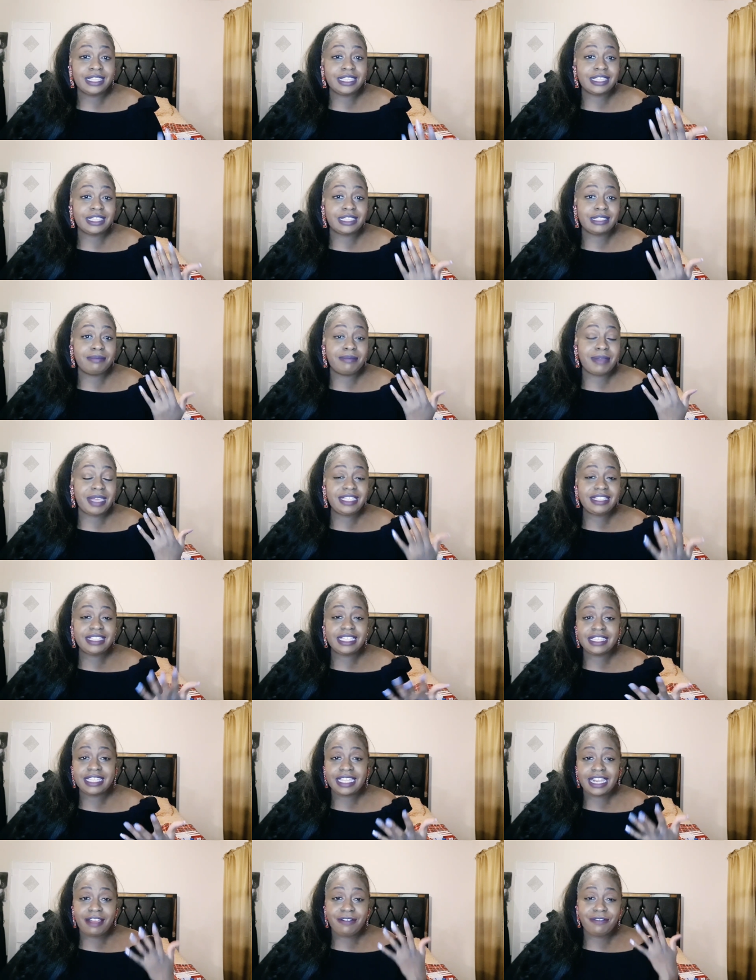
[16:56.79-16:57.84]
The main
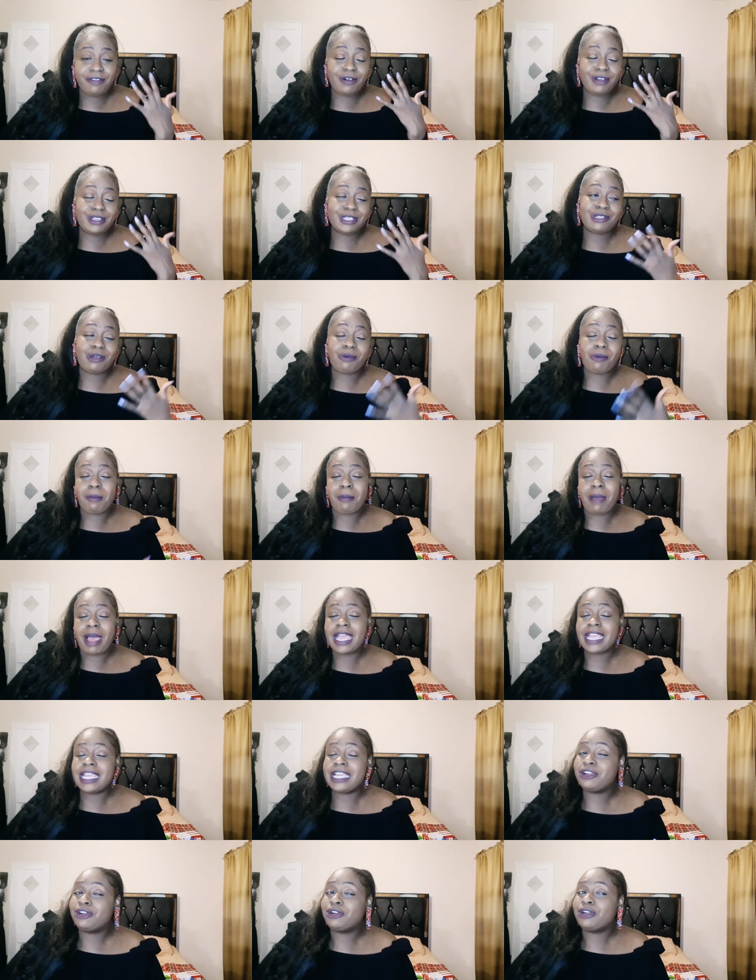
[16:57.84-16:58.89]
thing that I focus on with my
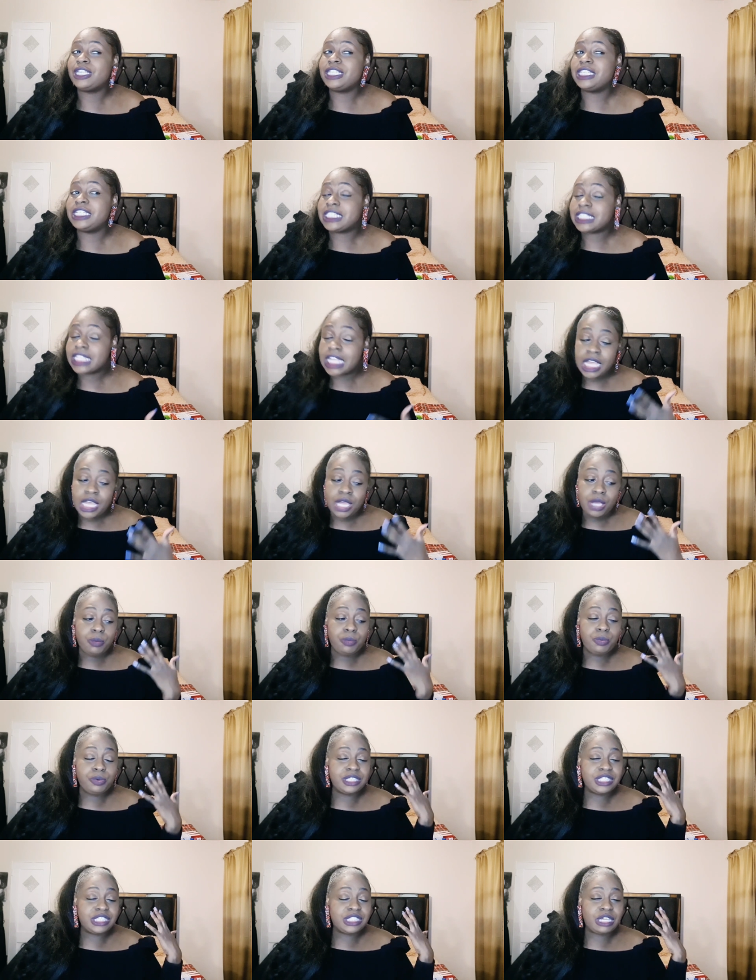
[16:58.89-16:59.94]
hair is
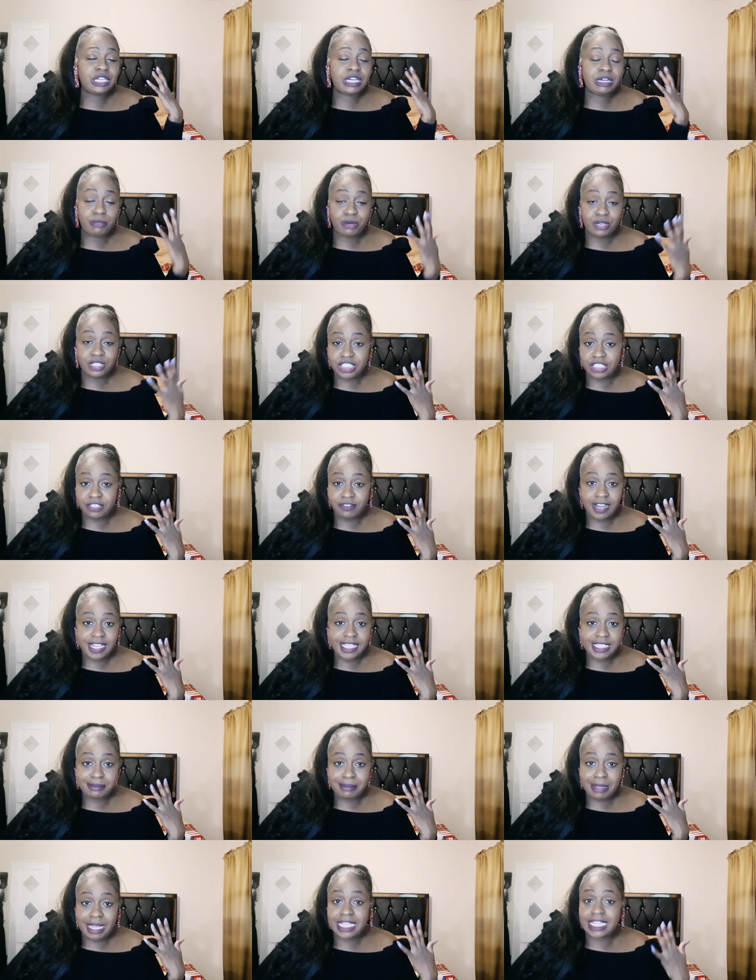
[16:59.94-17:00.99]
what's going to
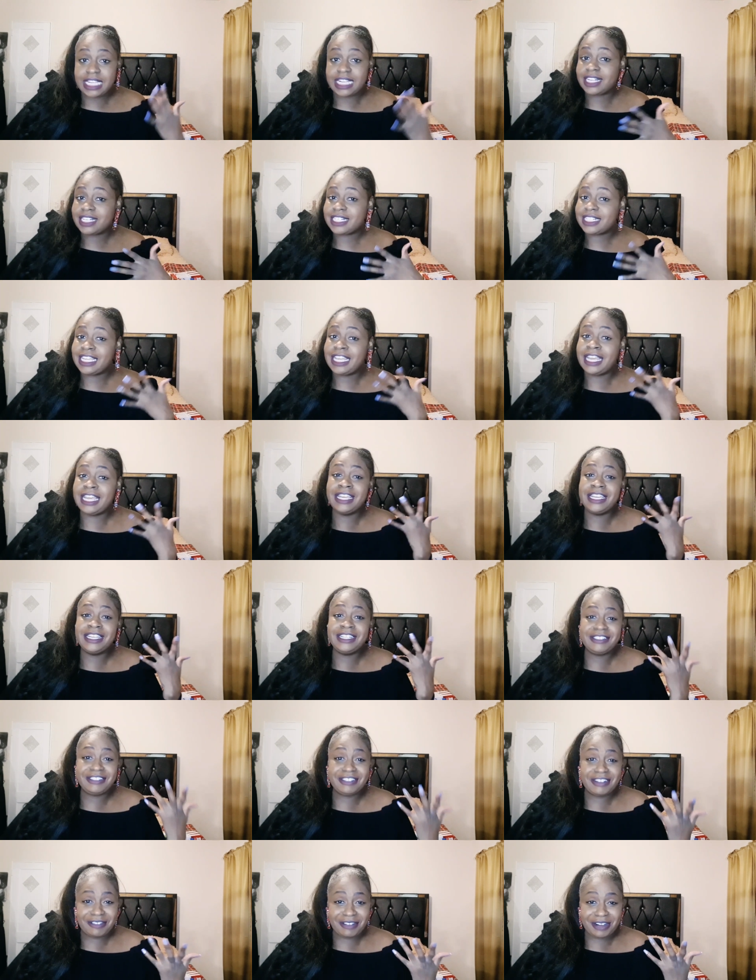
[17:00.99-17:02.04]
moisturize my hair.
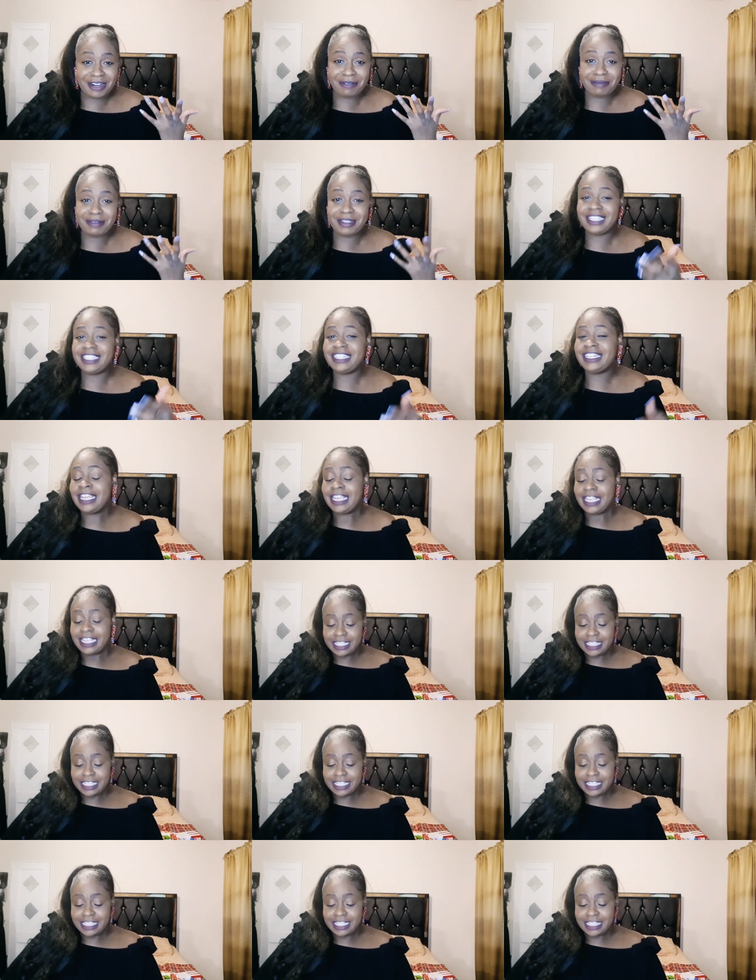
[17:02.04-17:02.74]
You know what I mean?